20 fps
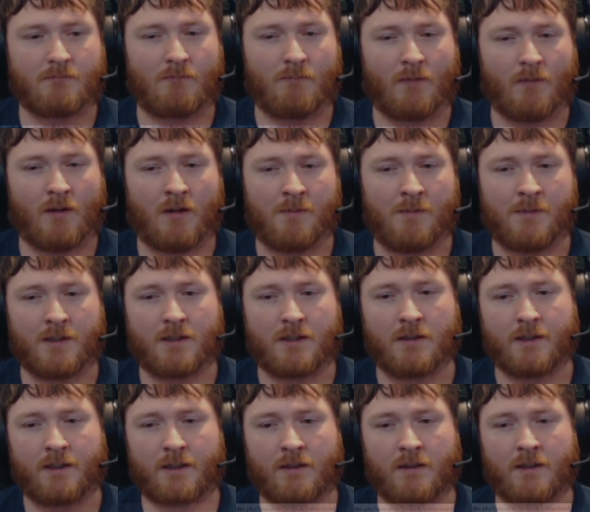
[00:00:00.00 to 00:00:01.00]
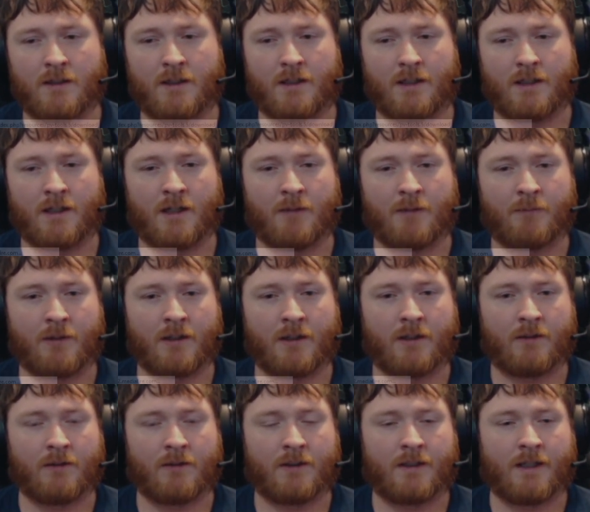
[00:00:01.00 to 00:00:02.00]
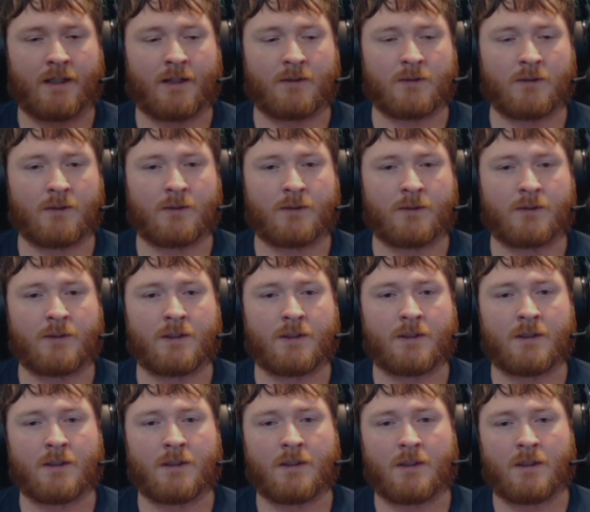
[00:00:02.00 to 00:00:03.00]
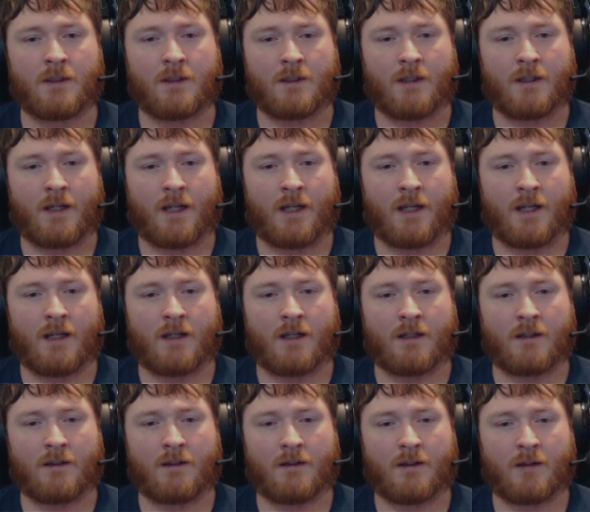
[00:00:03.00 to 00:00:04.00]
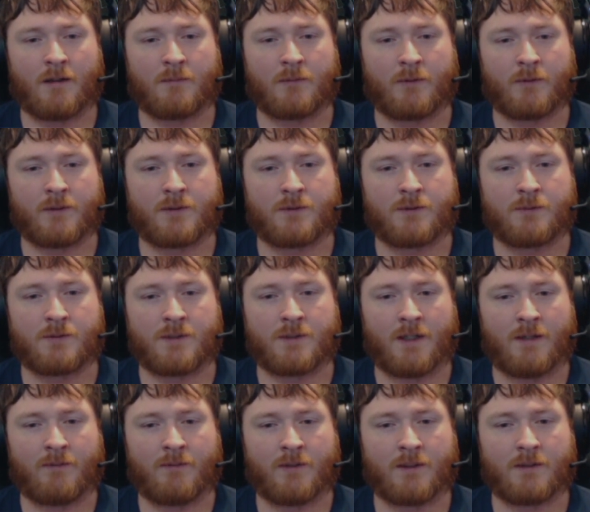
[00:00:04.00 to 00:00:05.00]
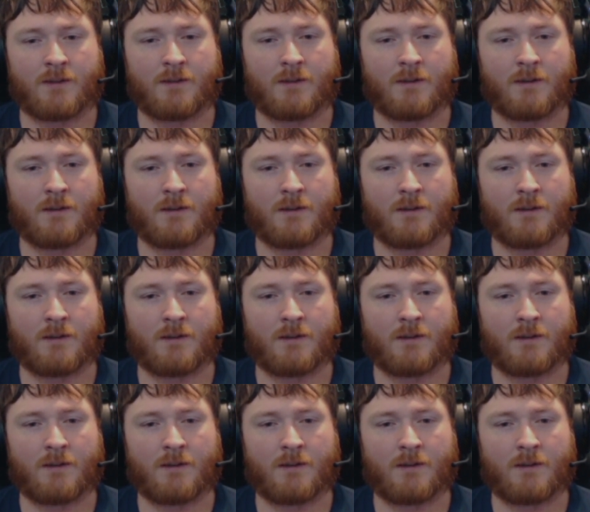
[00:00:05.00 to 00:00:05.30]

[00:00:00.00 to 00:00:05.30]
And I'm going to click on it, and I'm going to go to download, and I'm going to save it